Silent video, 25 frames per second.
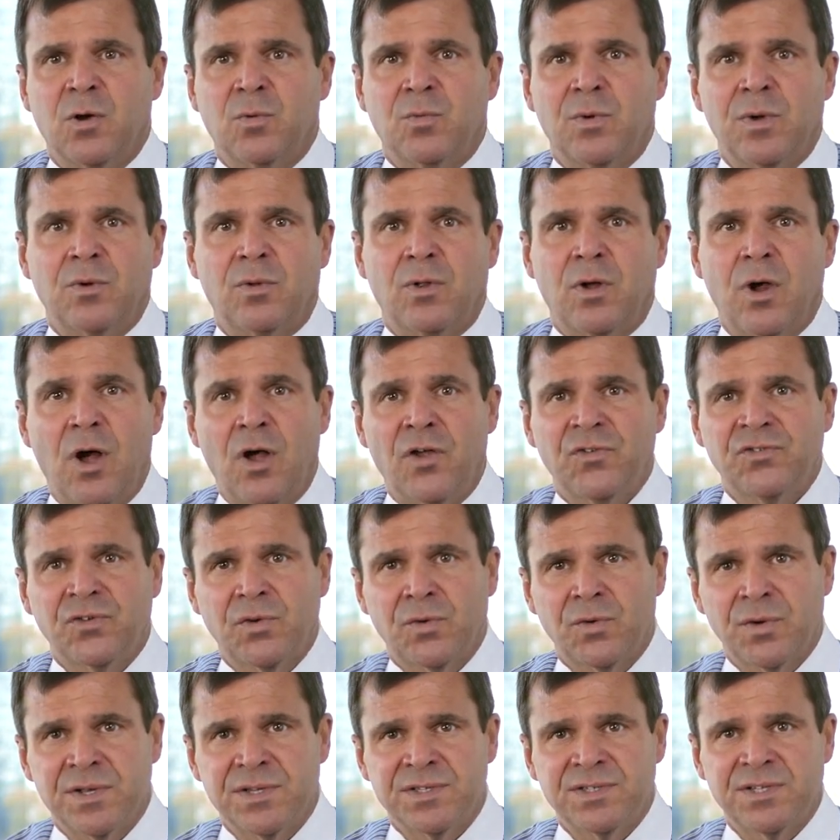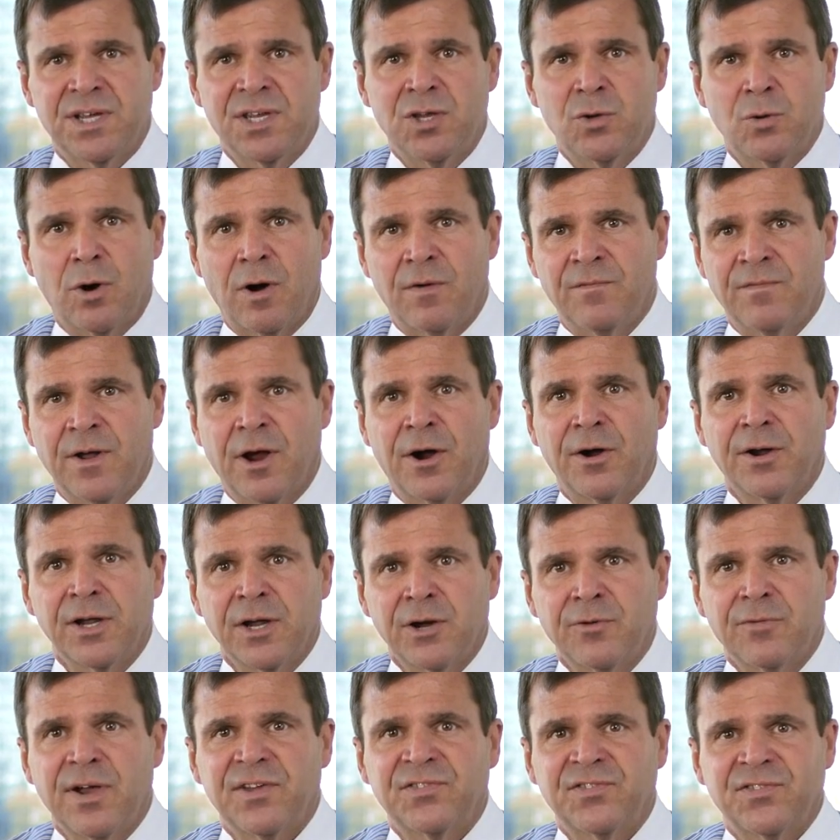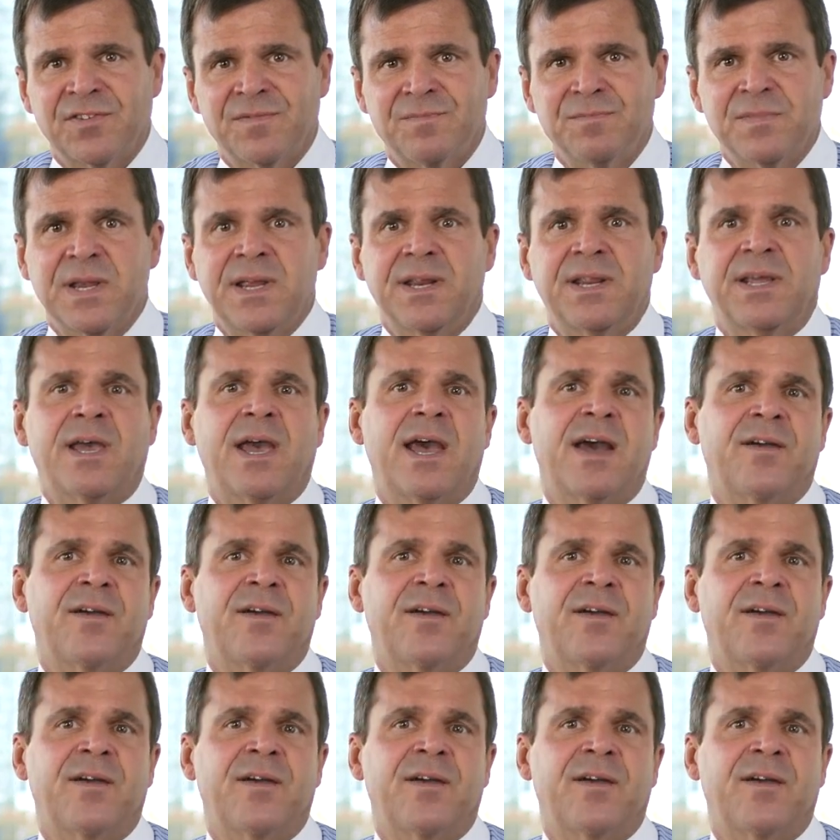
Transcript: We will also continue our very aggressive media